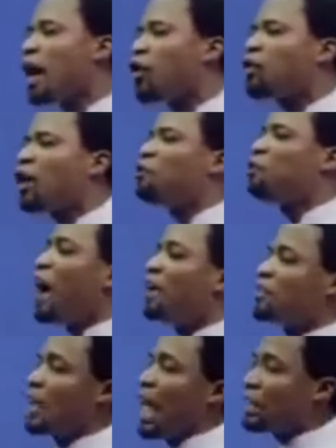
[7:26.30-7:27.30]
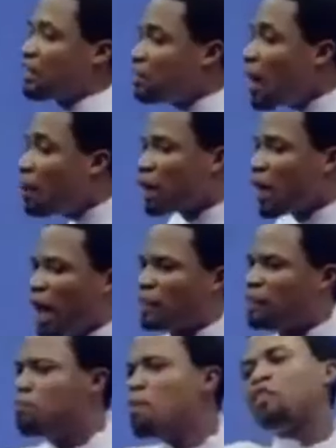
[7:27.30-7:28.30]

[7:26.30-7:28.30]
cannot advance except as he